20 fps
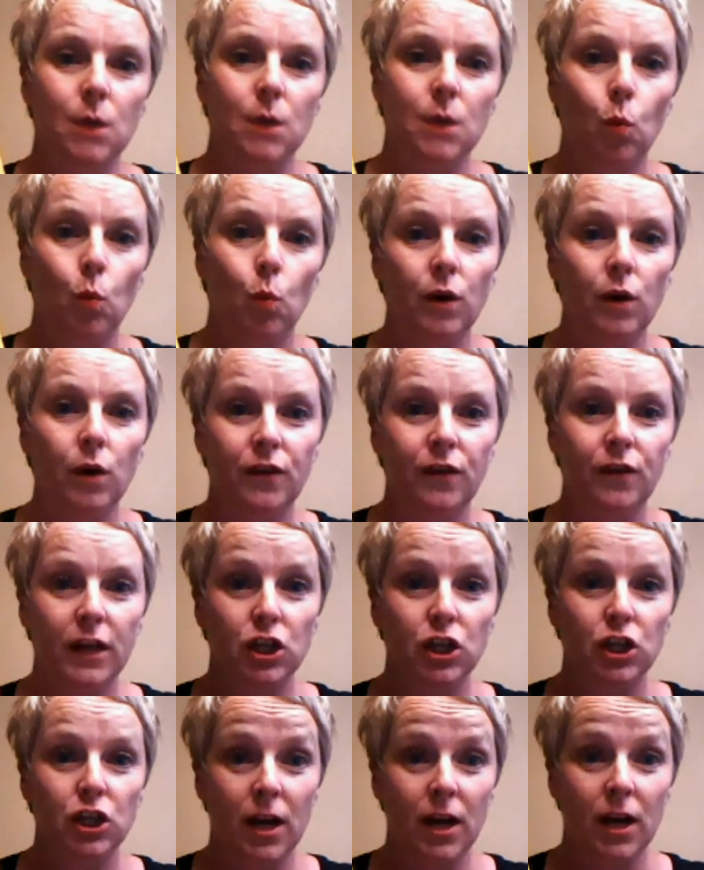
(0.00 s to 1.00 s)
wood
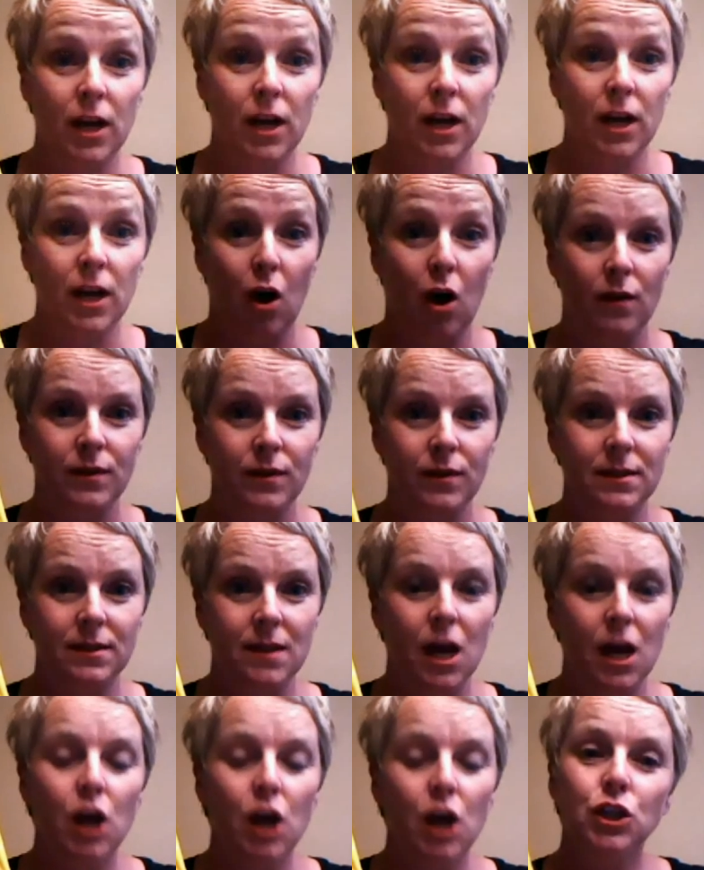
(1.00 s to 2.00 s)
finishing
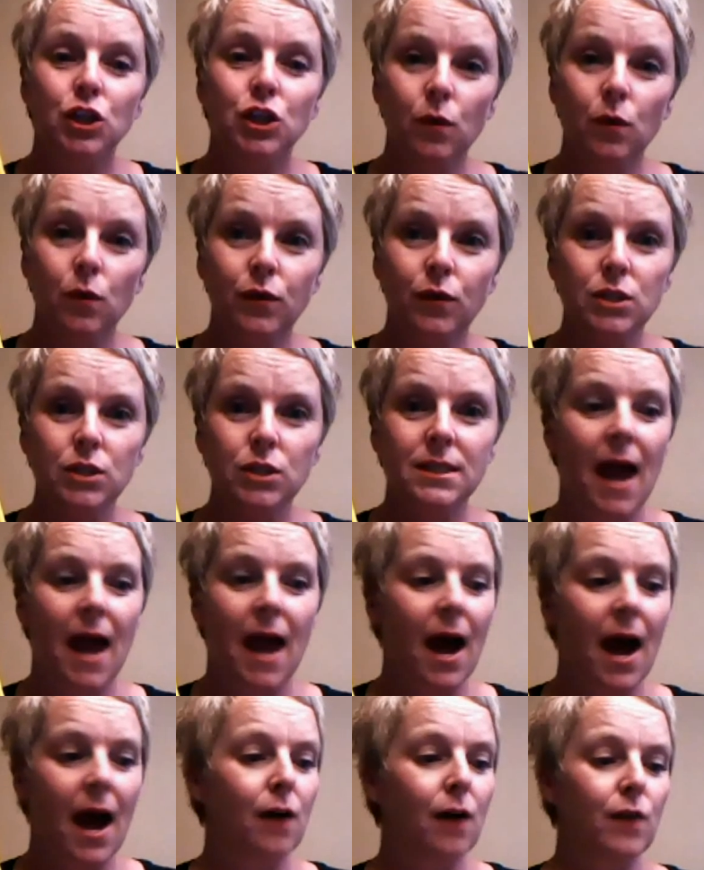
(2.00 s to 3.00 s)
cloths. So if you just
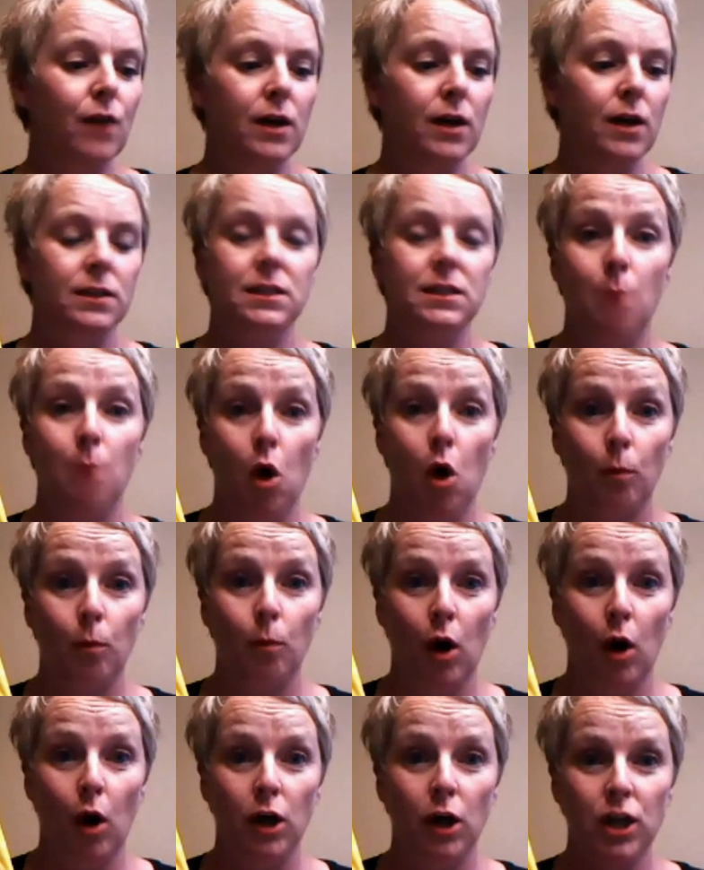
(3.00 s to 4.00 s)
have a small
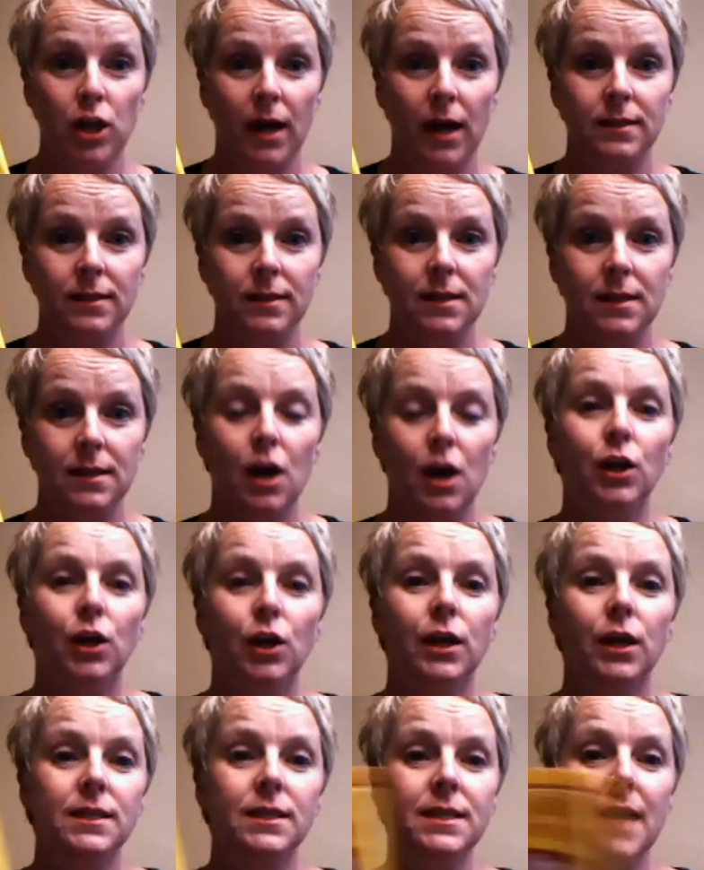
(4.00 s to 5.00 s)
project,
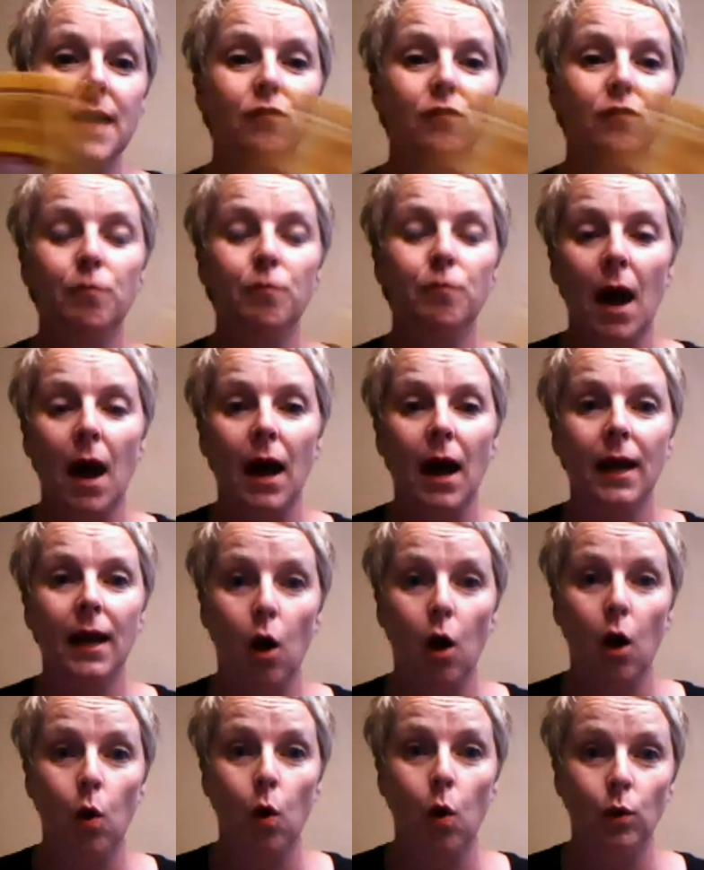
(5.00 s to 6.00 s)
instead of buying
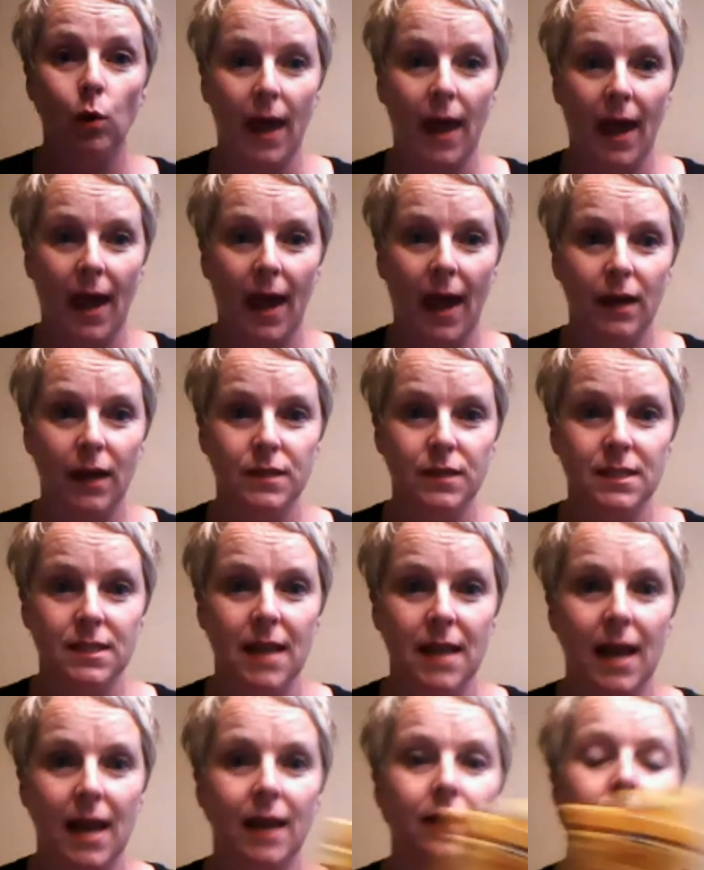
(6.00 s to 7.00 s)
a whole can of
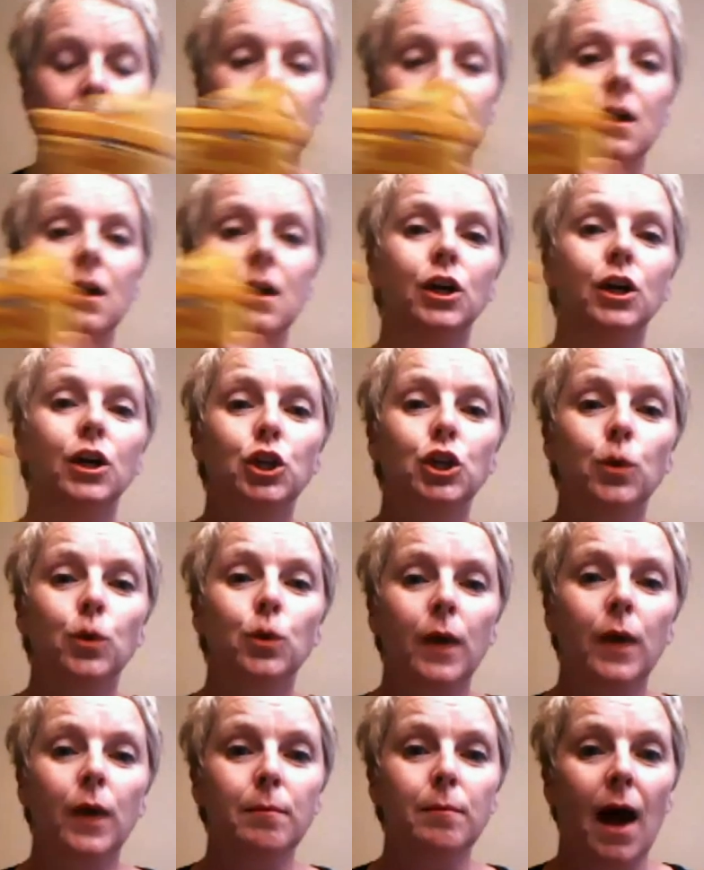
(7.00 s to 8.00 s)
stain, you
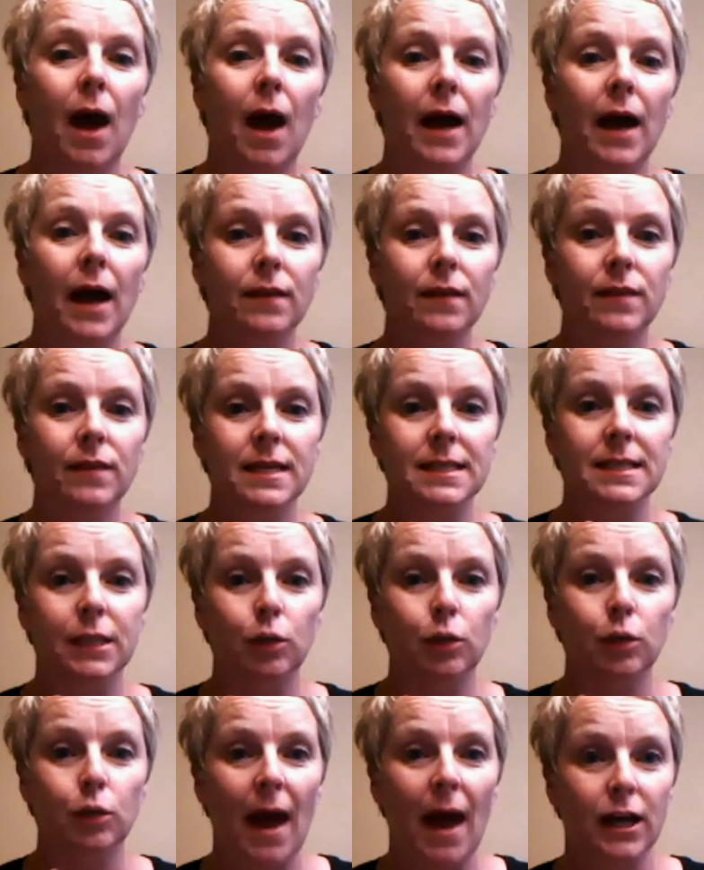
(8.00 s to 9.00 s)
can buy these
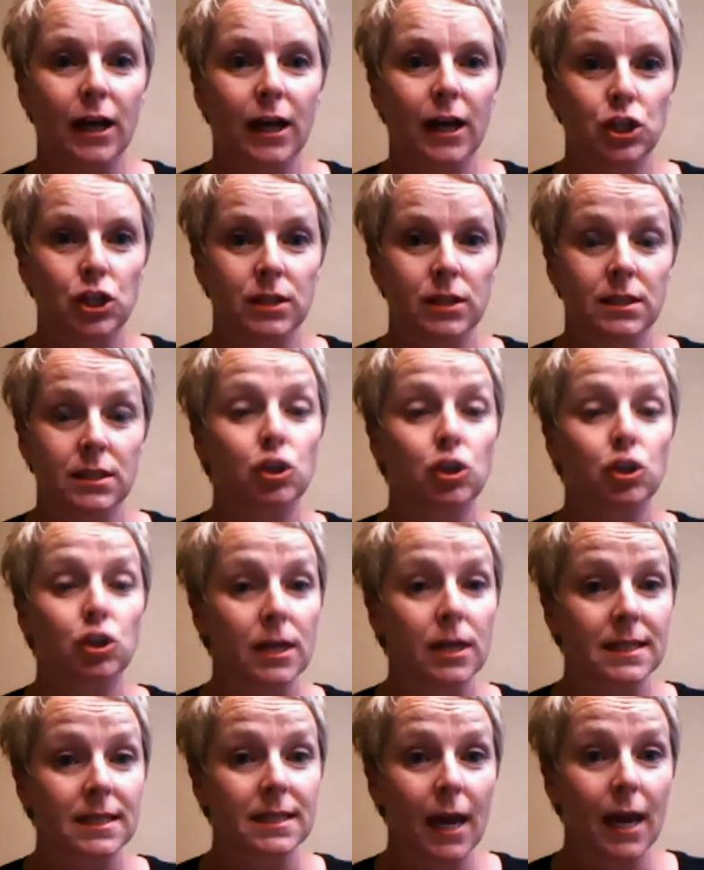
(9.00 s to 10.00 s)
little packages. They're
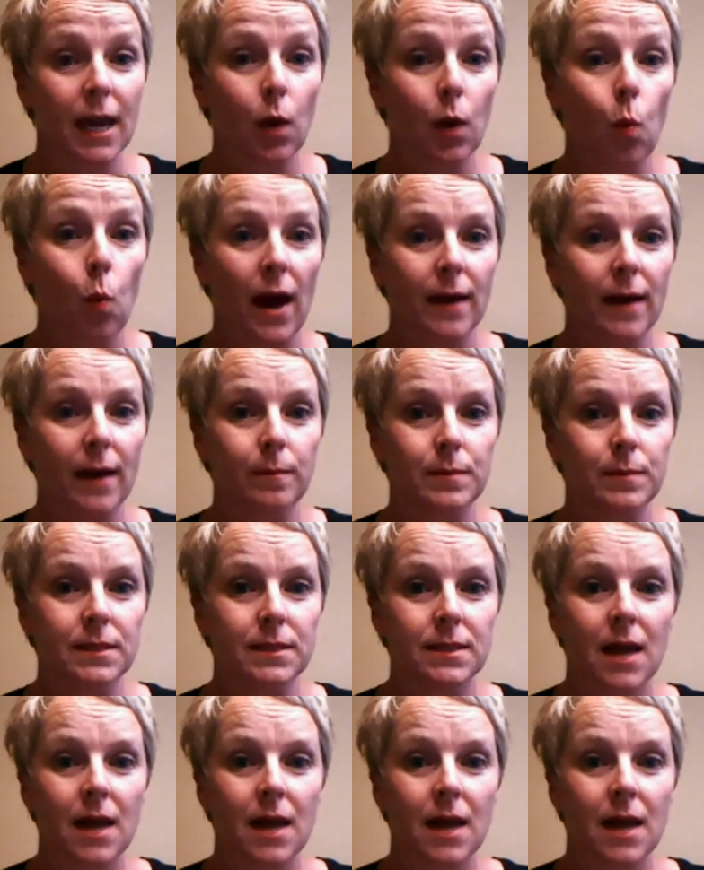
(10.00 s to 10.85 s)
just like wipes.